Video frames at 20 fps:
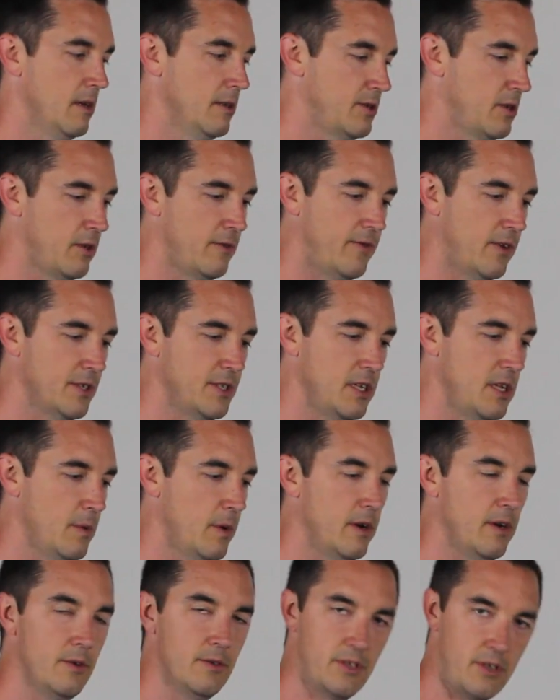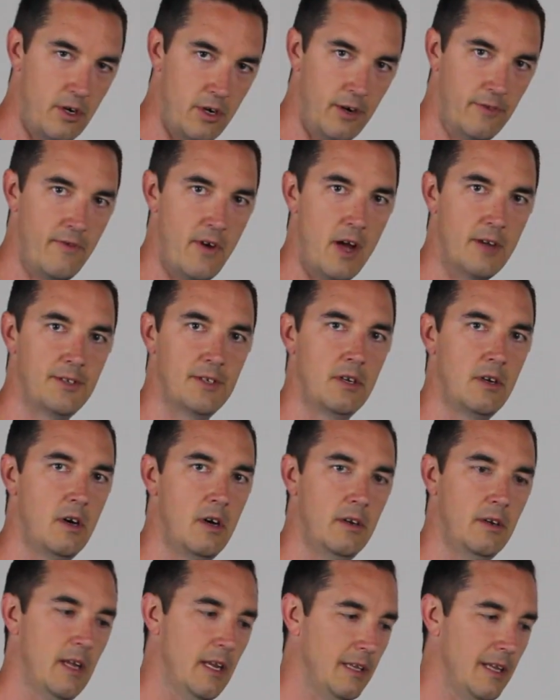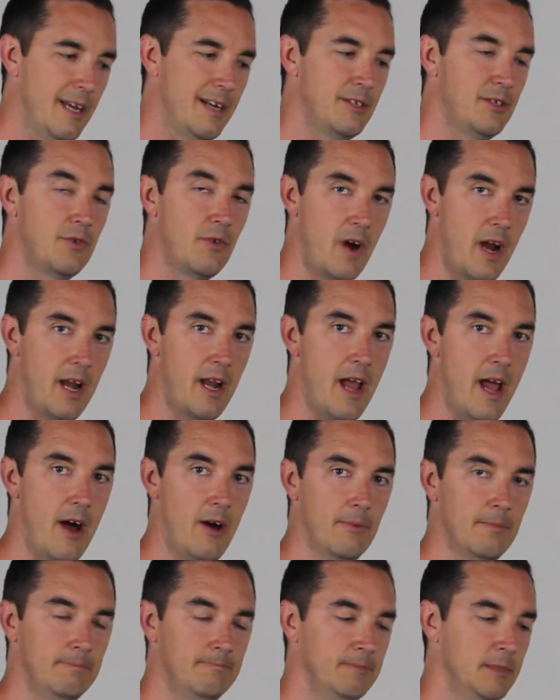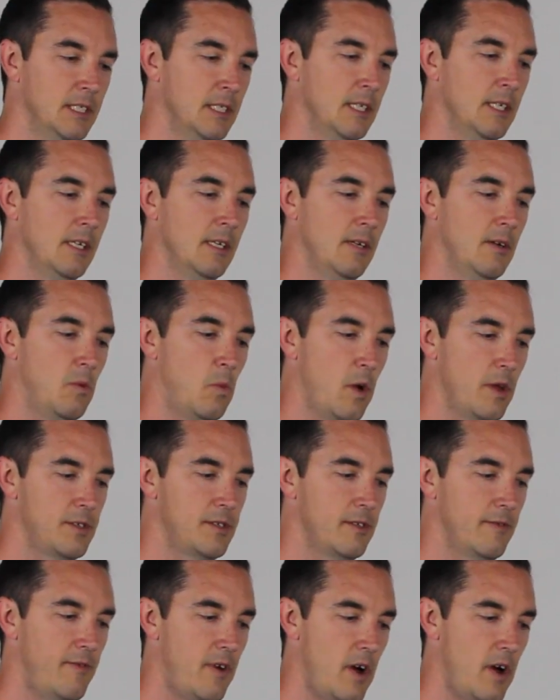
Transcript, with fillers: So the first thing you want to do is turn your faucet on and let it drain out. Once the